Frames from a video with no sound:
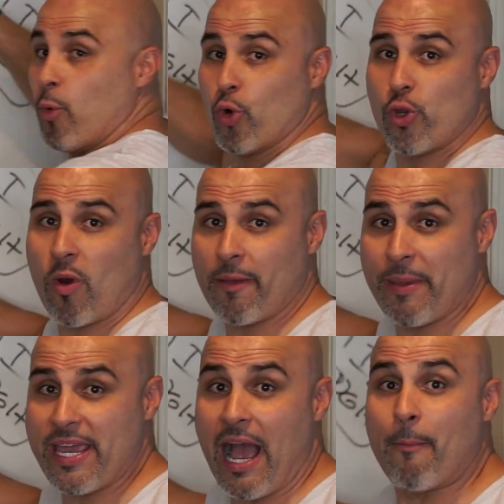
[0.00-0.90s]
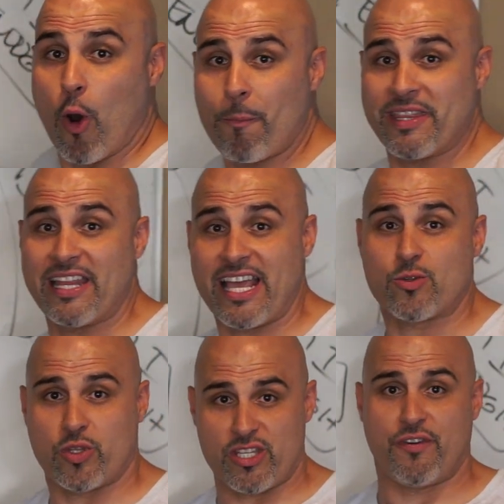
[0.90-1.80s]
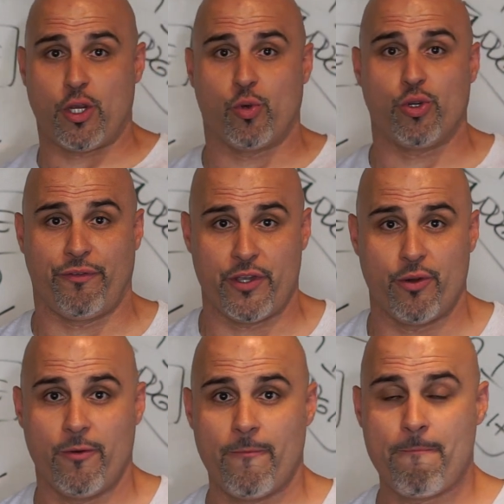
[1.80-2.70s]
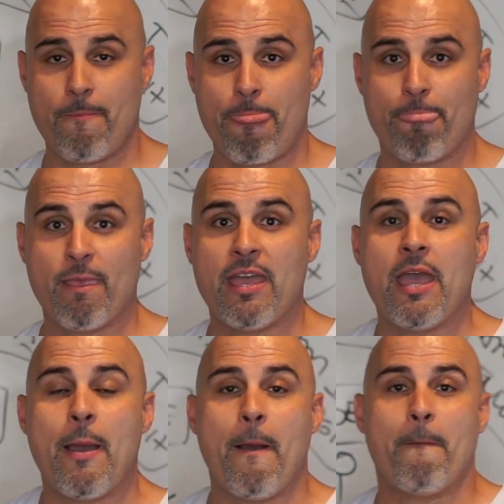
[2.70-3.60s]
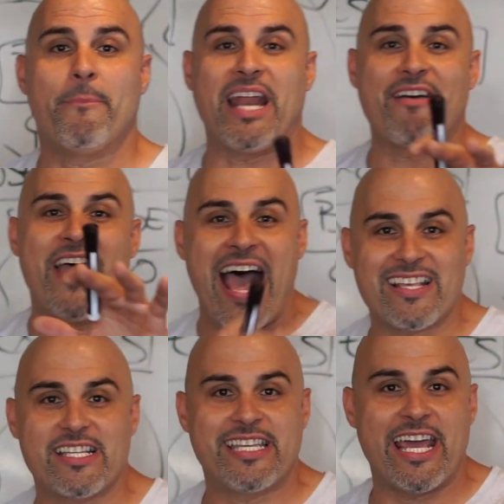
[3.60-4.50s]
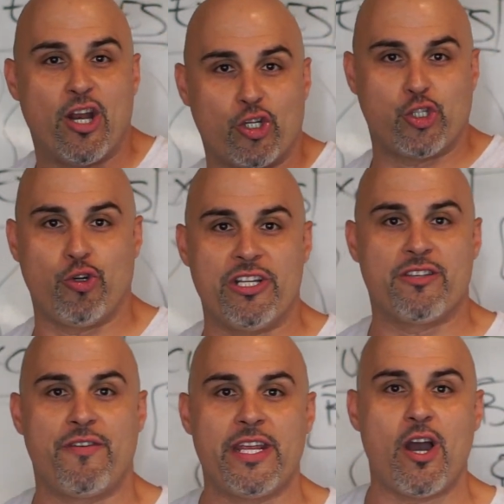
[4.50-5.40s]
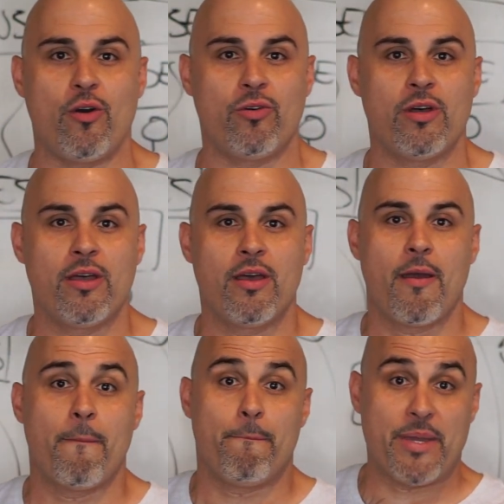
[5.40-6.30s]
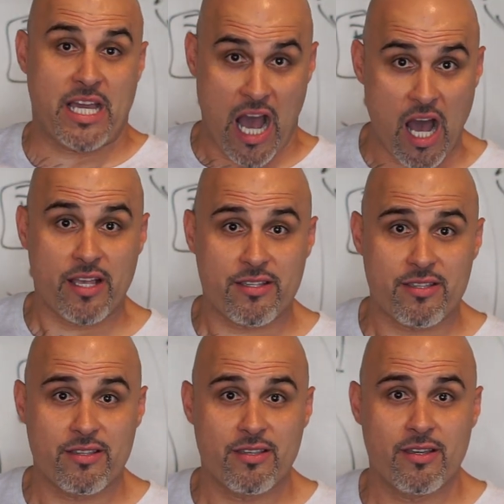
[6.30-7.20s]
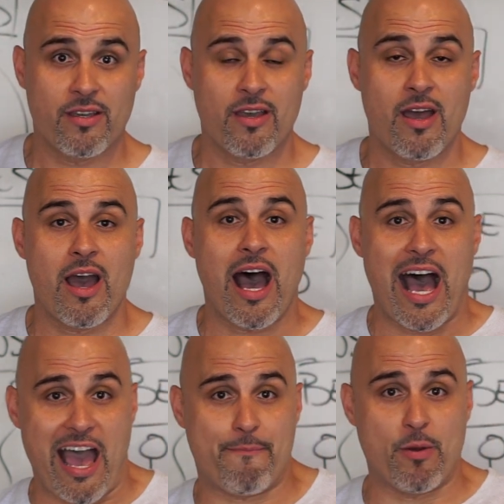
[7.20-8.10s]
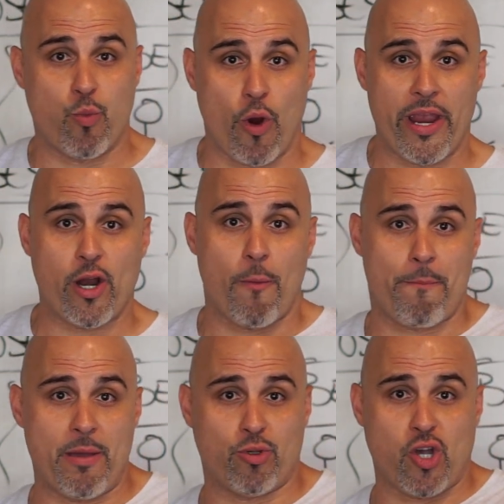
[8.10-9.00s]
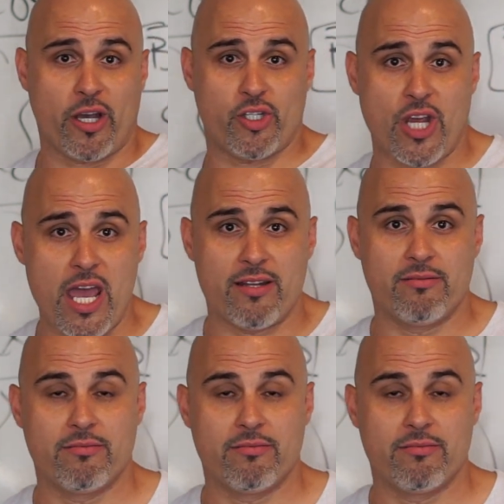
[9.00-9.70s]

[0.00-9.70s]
who you want to be. I'm hoping that that's what this video will do for you. But I've hesitated on shooting this video because I've been worried on people talking shit.